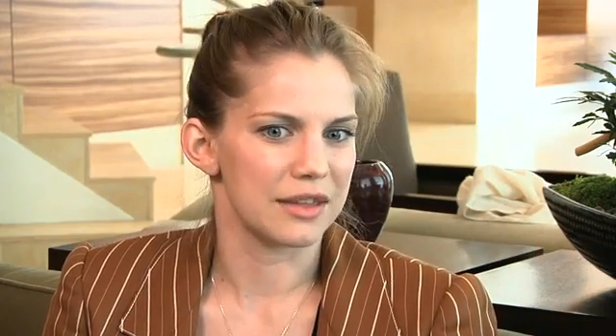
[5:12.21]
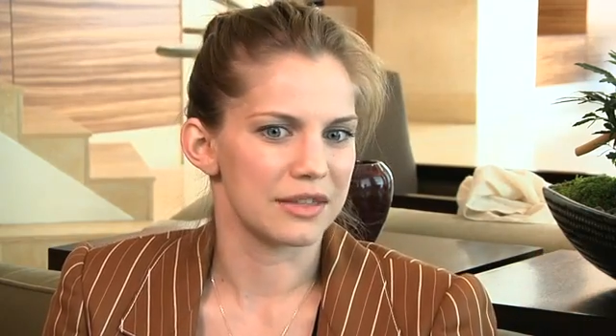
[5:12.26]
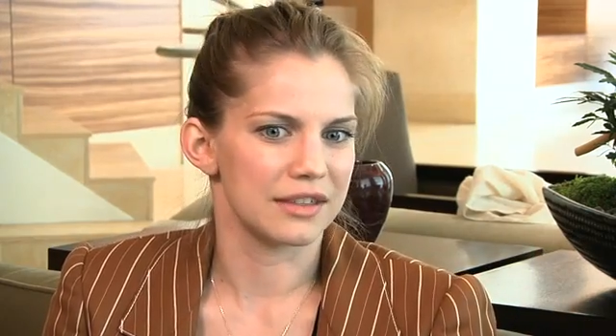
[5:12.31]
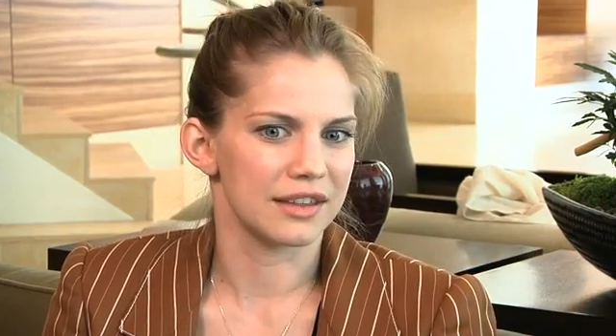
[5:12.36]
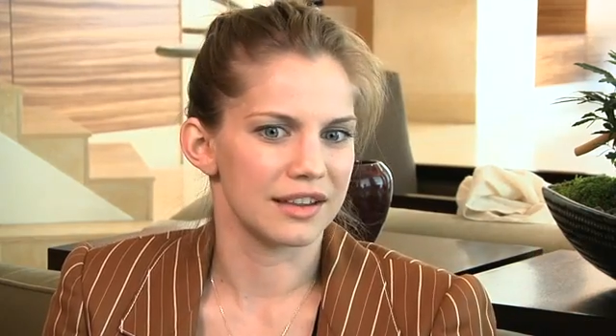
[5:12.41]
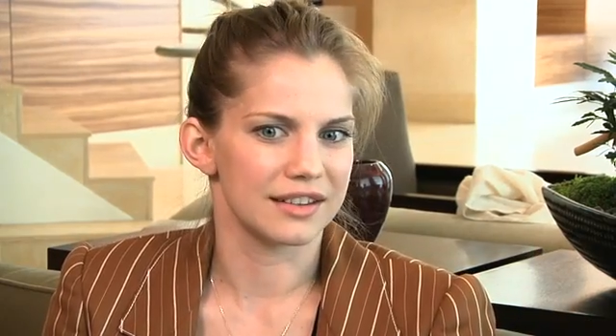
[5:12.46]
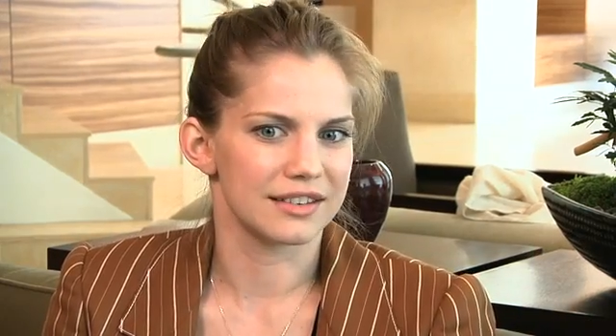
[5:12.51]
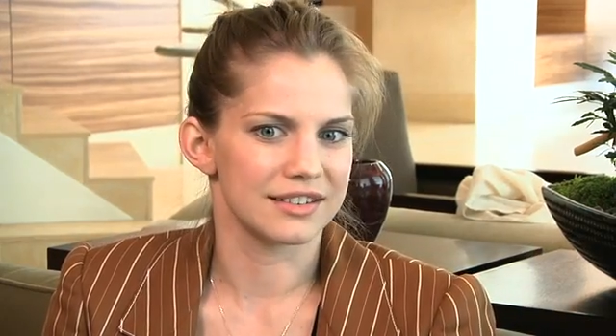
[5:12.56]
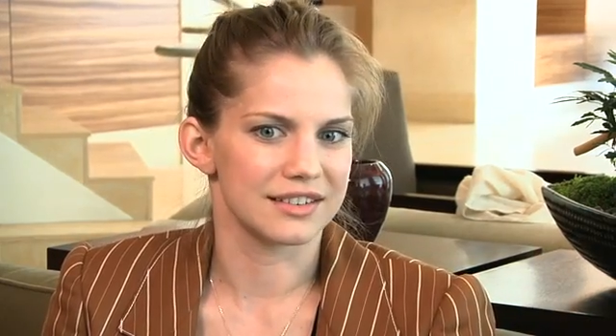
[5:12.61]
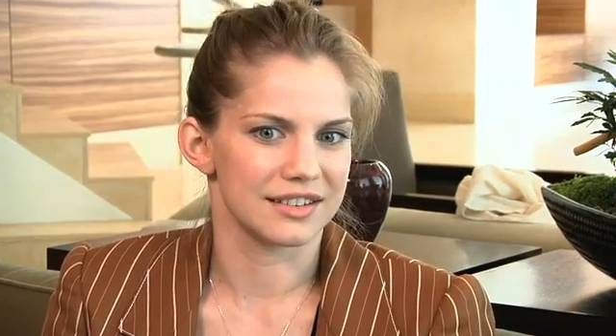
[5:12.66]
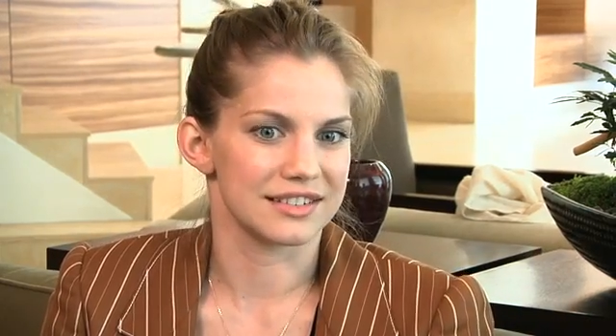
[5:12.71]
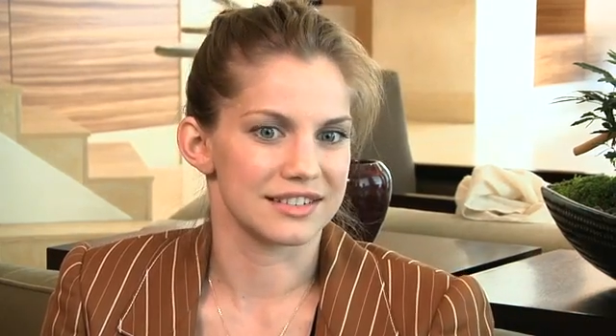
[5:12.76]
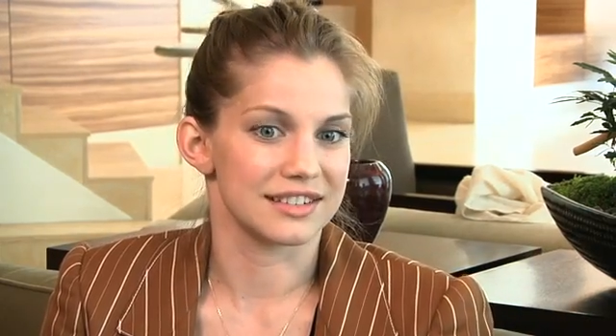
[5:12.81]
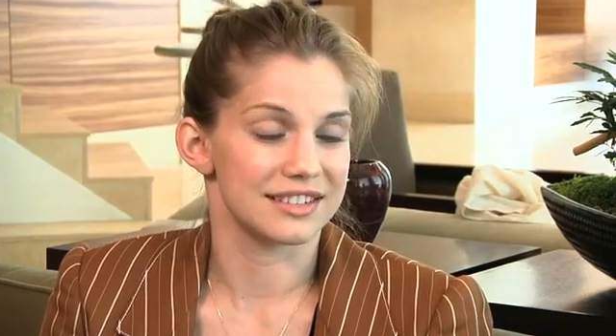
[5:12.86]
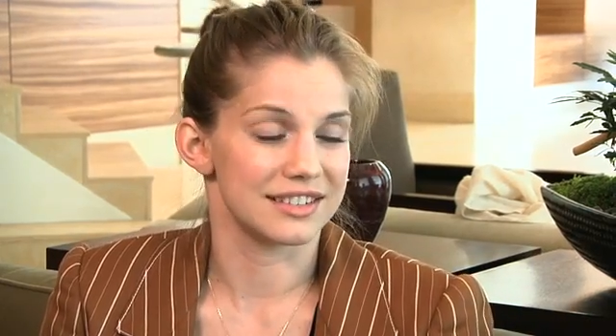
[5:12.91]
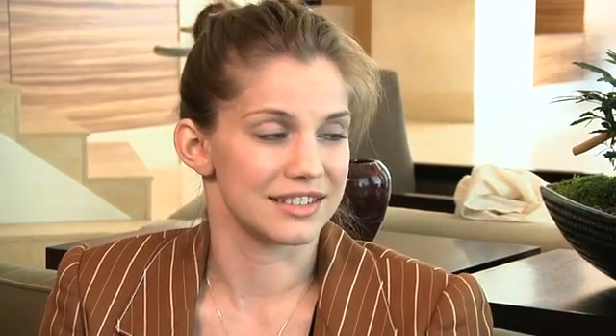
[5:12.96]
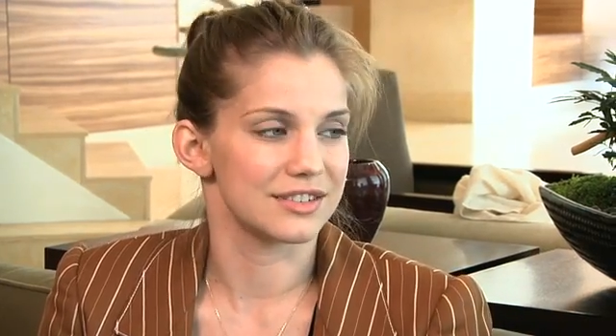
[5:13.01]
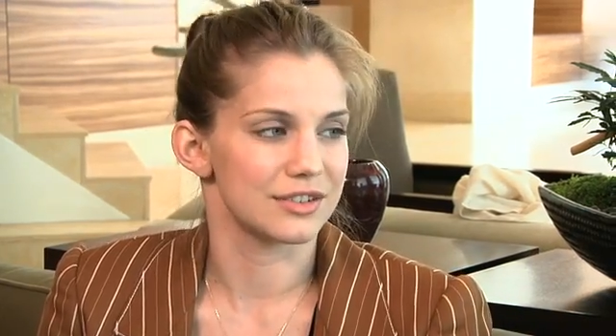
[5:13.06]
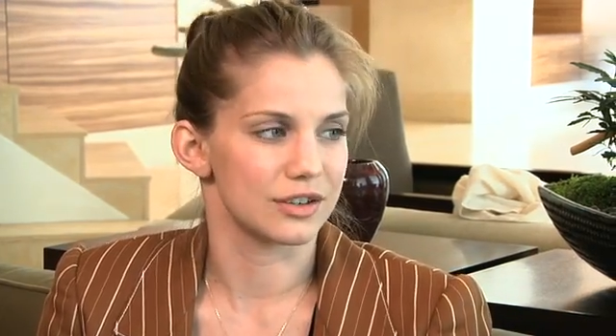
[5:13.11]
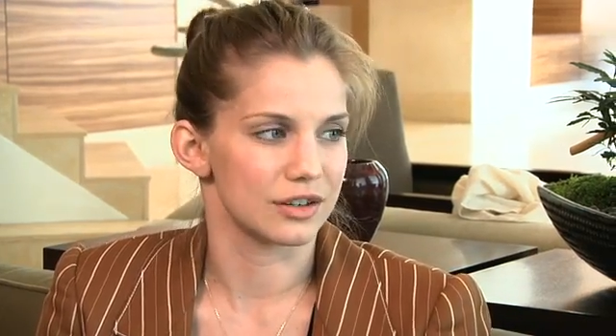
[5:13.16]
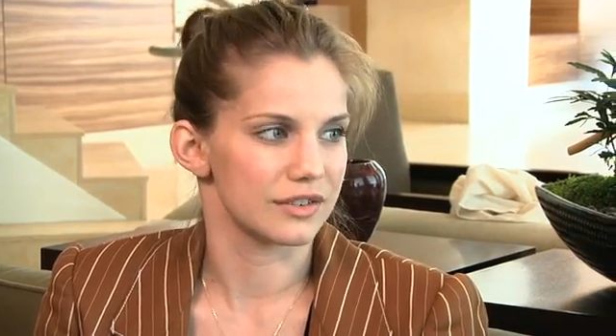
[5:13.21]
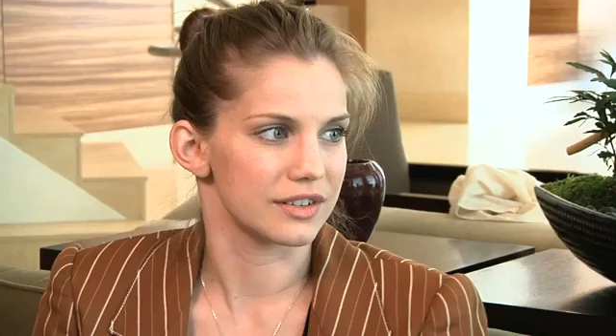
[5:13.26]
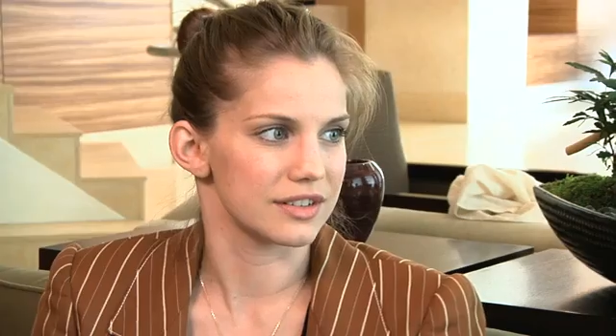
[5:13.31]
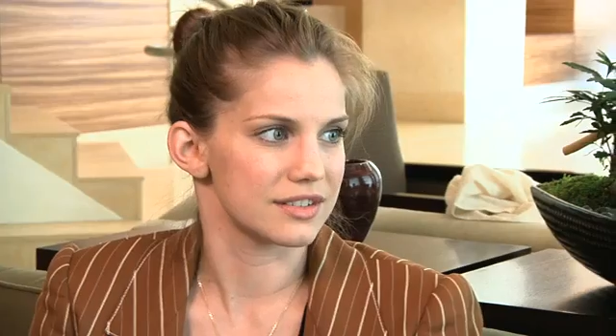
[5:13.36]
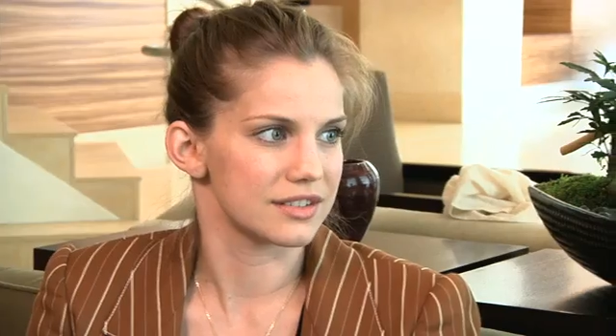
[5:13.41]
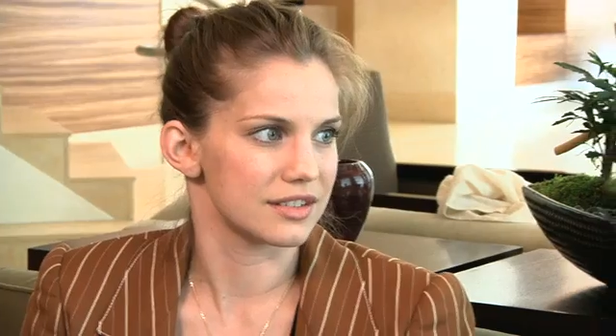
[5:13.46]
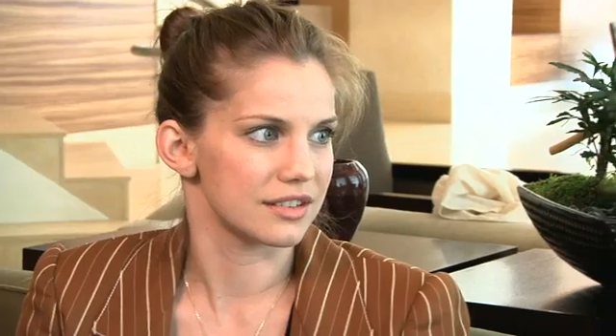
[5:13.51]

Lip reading: I think does a disservice